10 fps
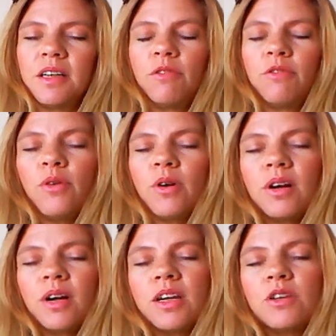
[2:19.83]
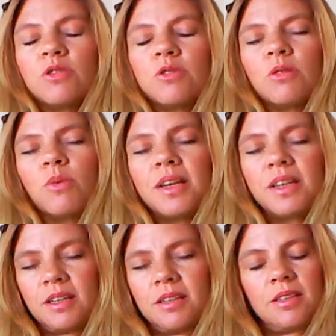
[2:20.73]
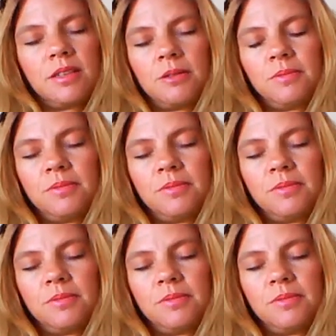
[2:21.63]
for you to witness,